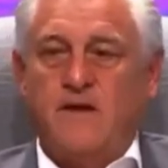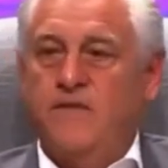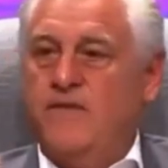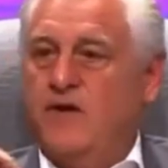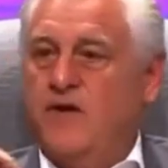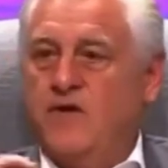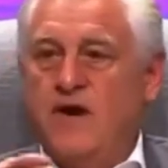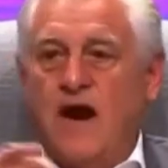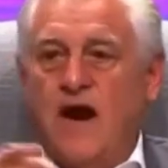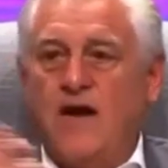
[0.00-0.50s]

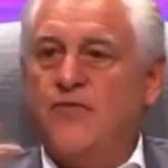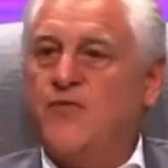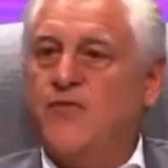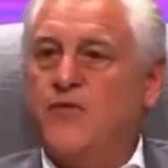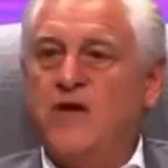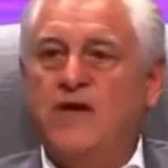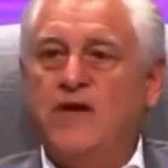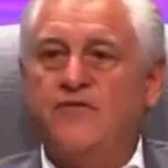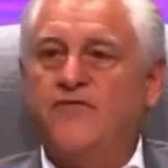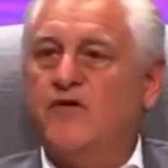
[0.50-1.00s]
They're not
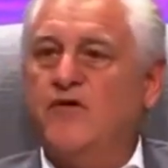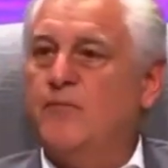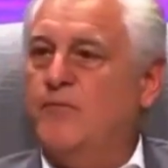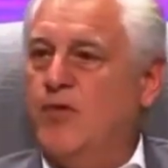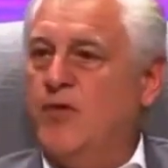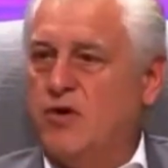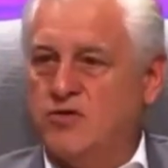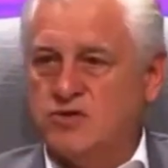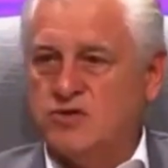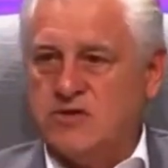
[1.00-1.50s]
three
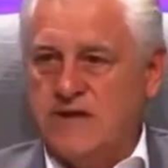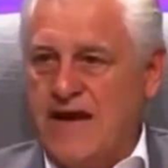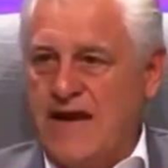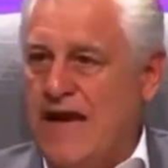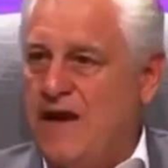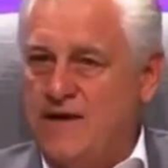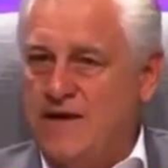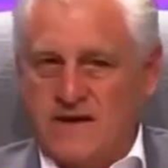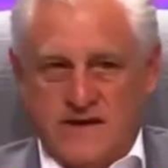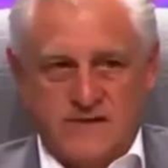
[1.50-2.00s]
different
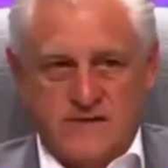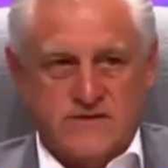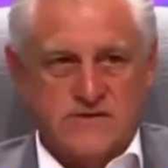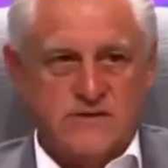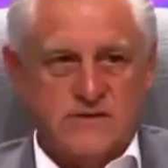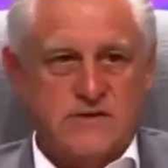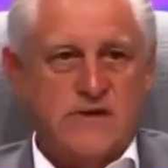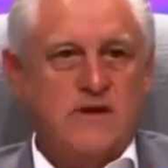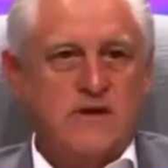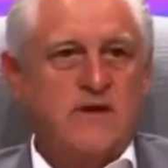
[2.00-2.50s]

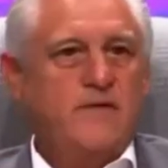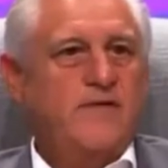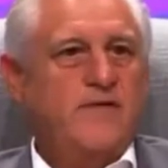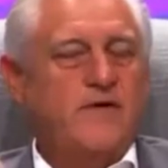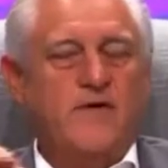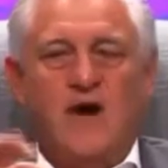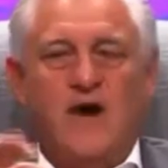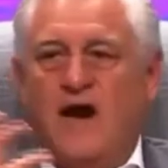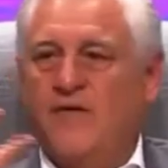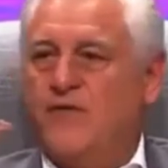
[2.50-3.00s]
personalities,
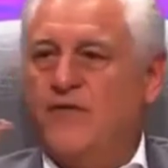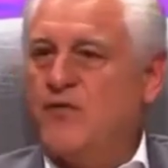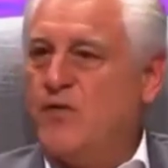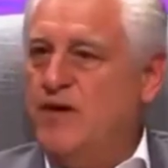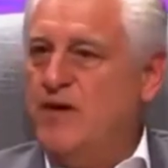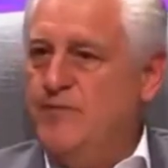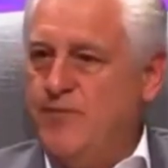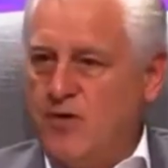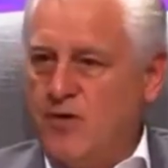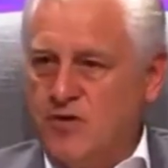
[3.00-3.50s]
they're not
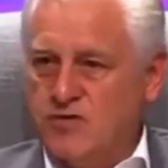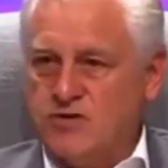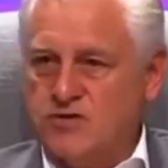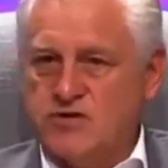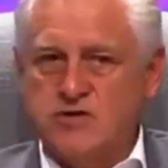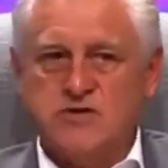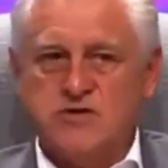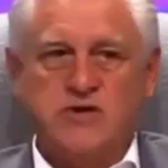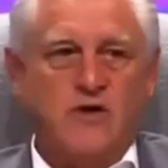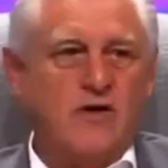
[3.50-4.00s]
three
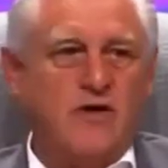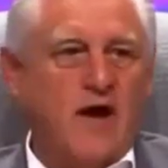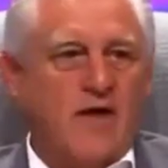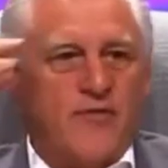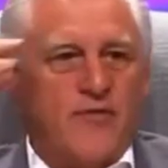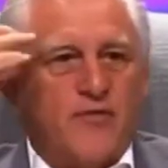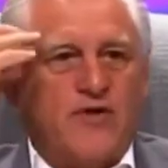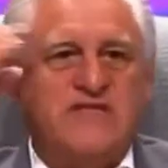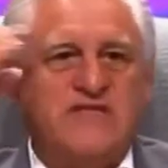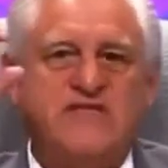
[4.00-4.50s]
persons, they're
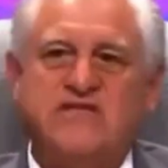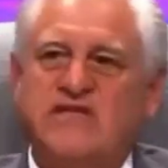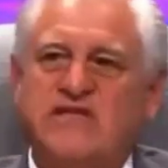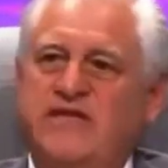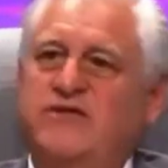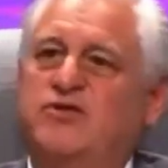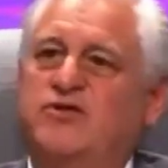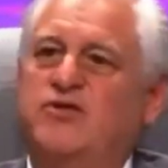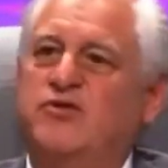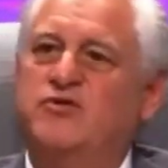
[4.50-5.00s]
not three
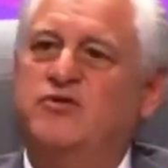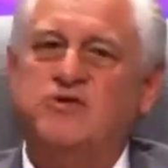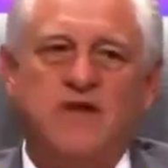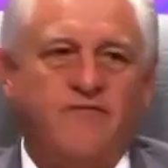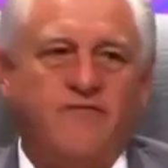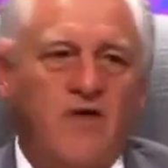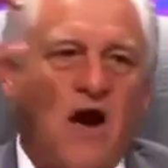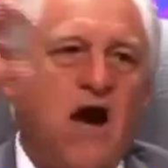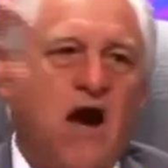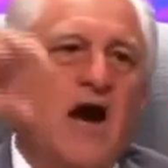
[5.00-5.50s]
centers
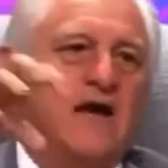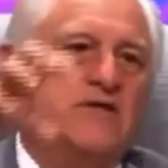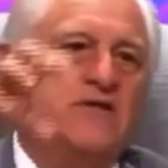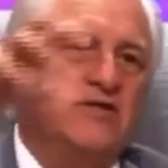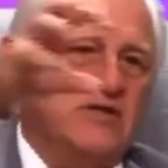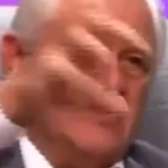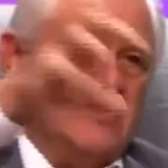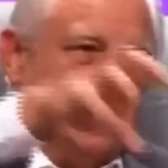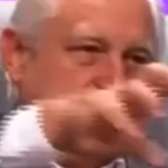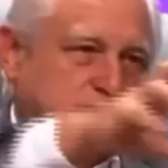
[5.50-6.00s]
of
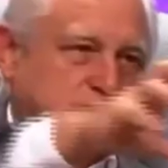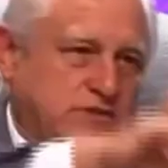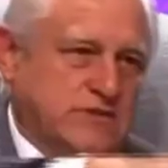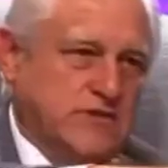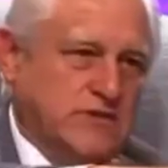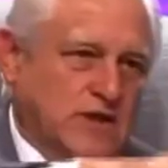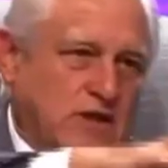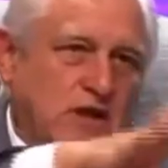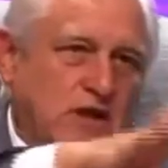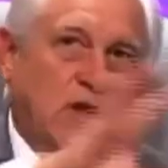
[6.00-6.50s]

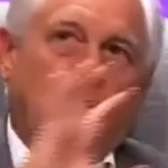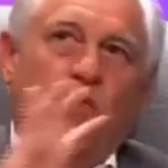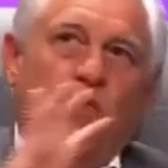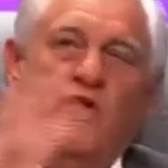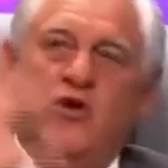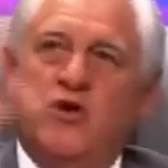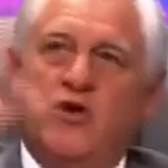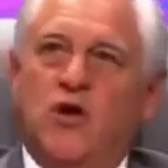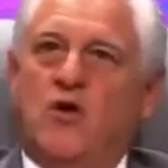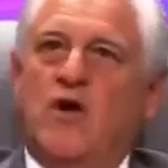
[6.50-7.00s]
consciousness.
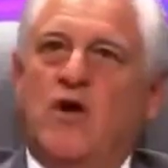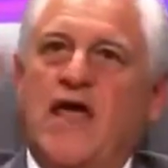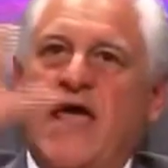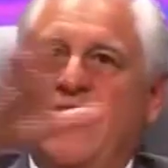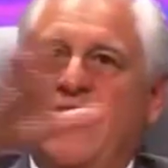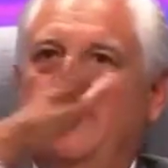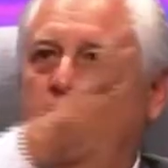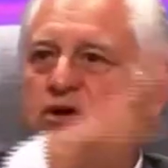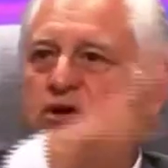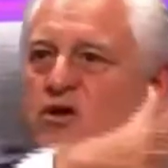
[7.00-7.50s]
When you go to
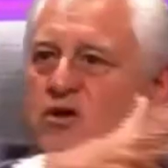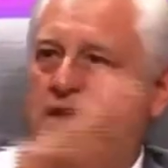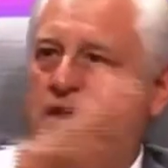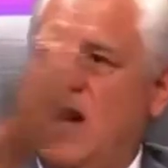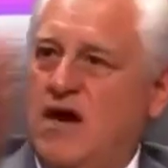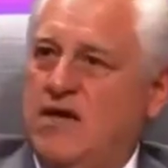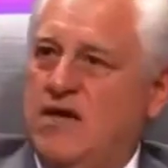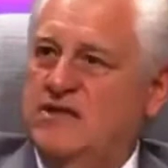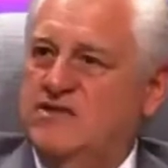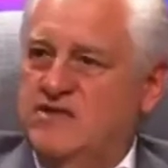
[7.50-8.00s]
heaven, you're
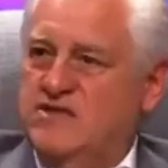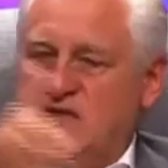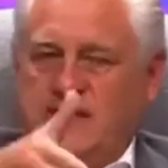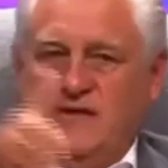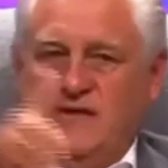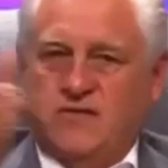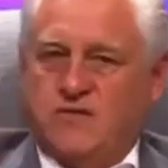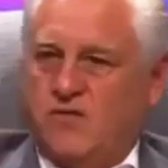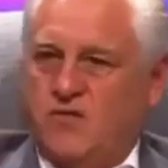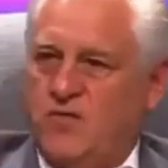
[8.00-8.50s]
not going to
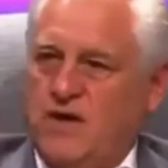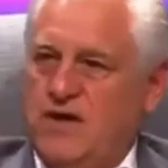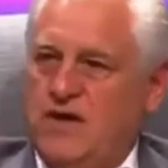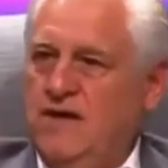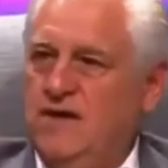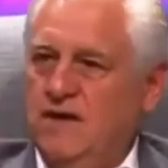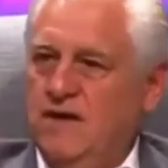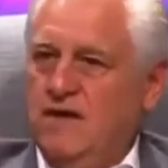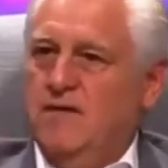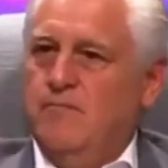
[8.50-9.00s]
see
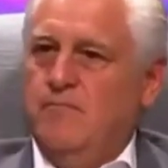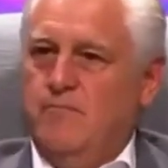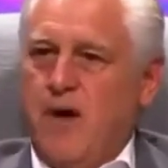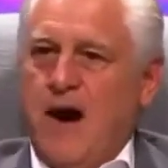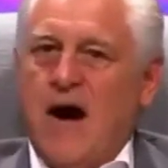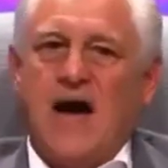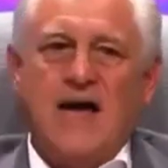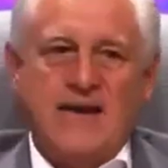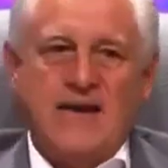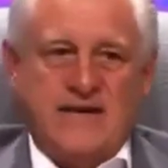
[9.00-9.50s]
three
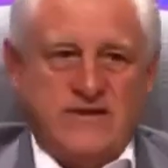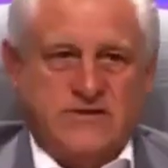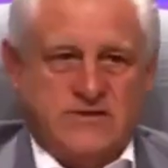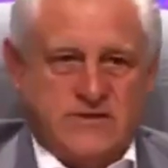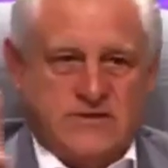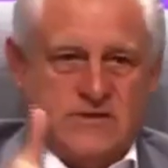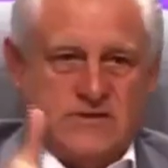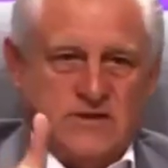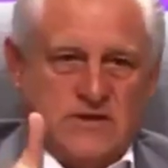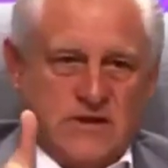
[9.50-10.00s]

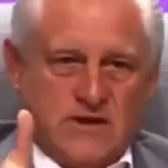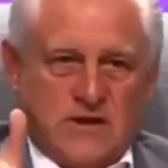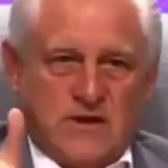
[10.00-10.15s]
bodies.